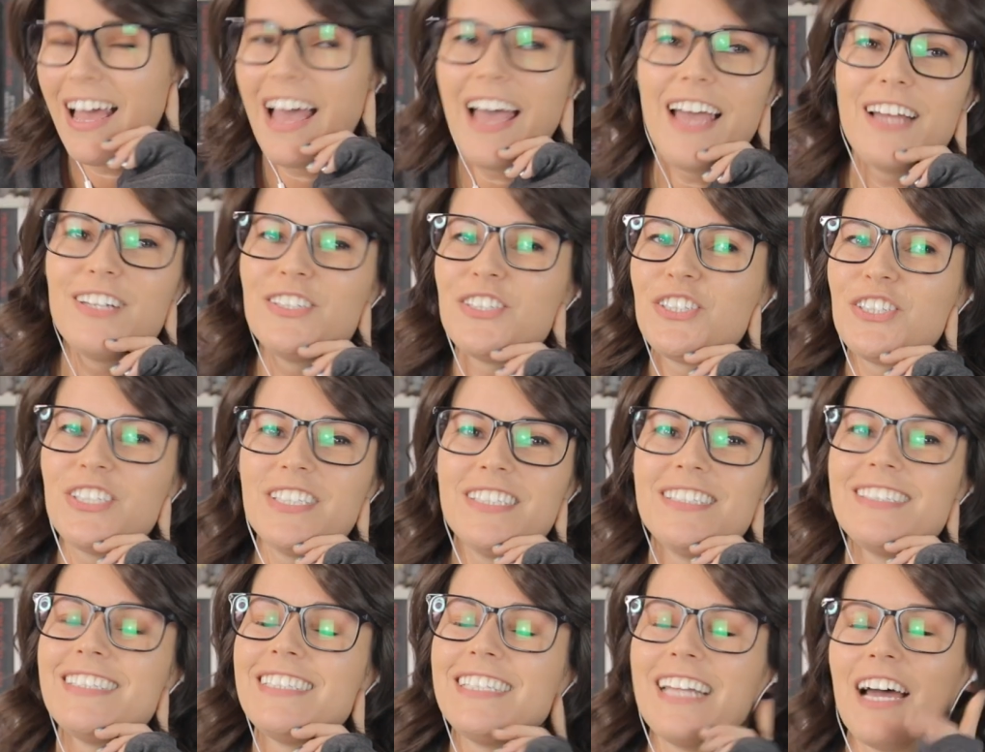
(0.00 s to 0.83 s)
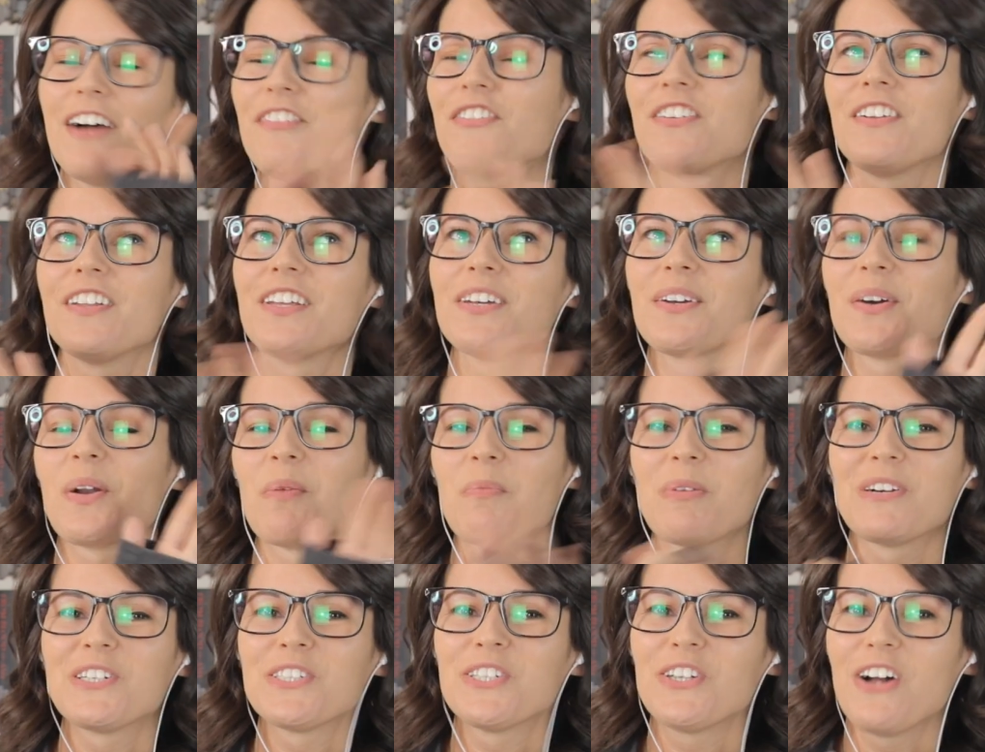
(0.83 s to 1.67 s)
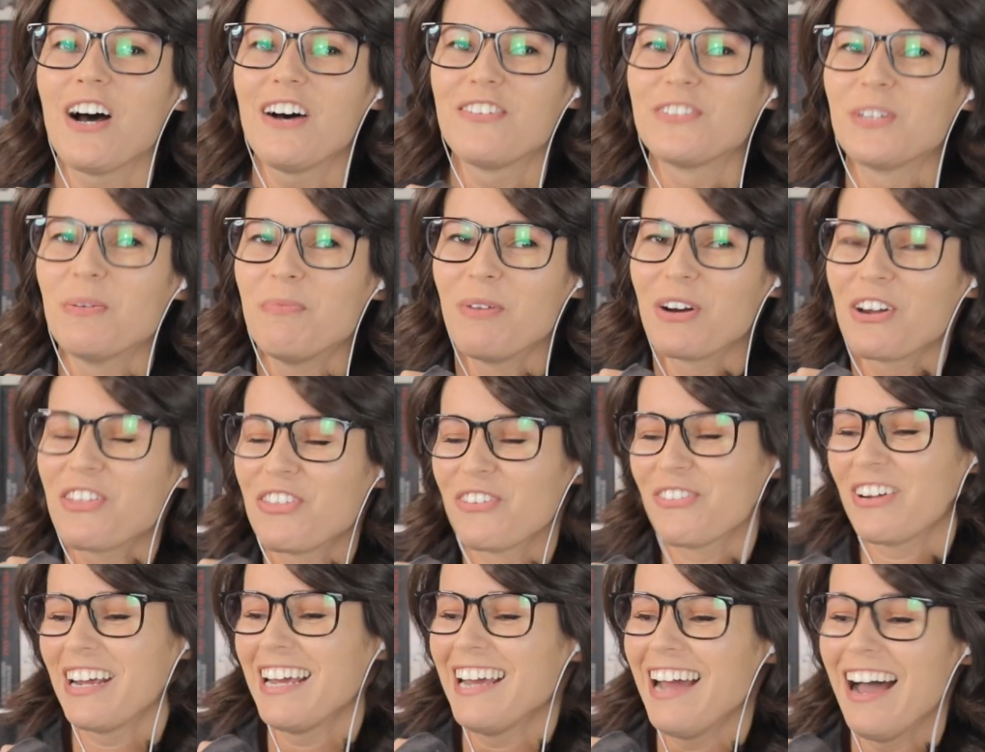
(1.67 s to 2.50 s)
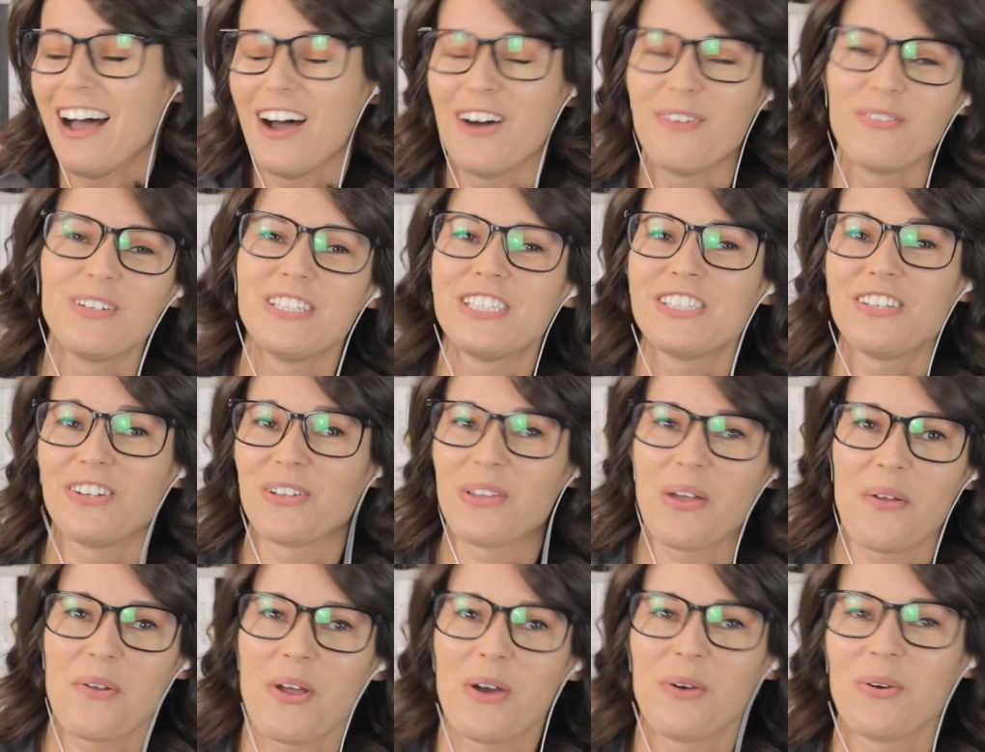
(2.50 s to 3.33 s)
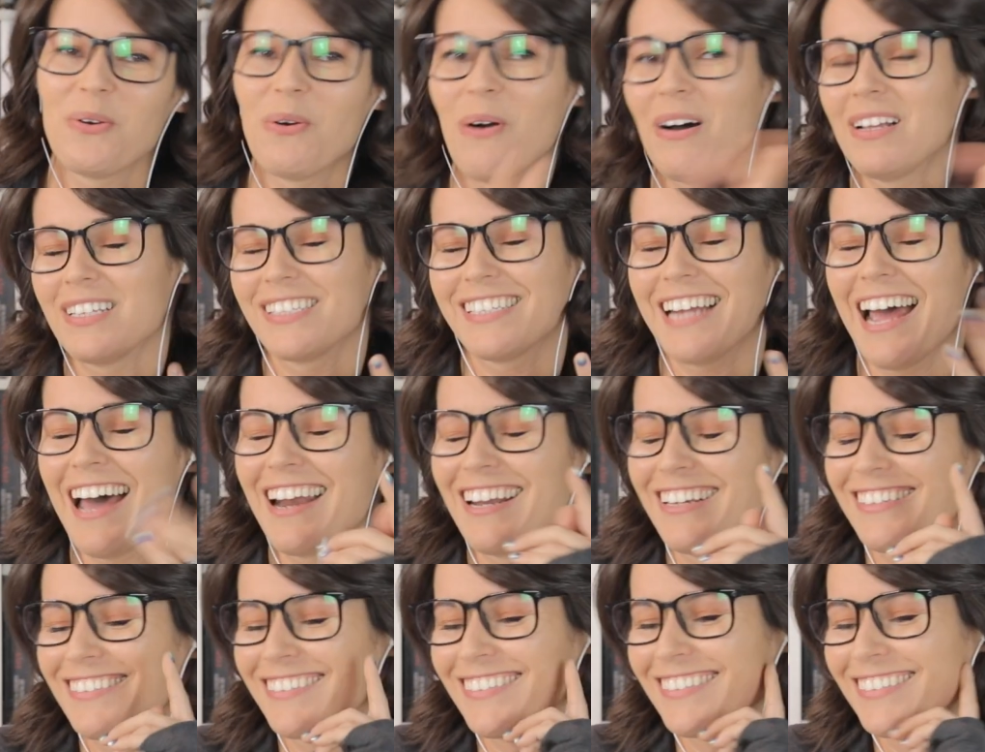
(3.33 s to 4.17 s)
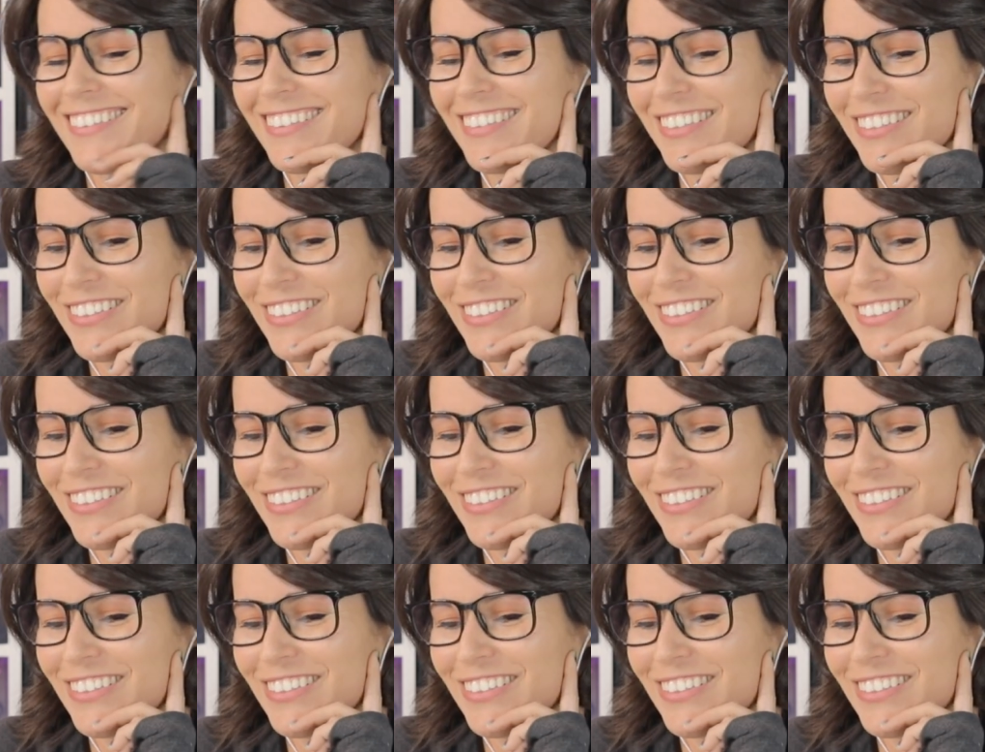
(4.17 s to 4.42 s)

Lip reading: And she's definitely going to push it off to book three. We still don't know who Hunt's dad is.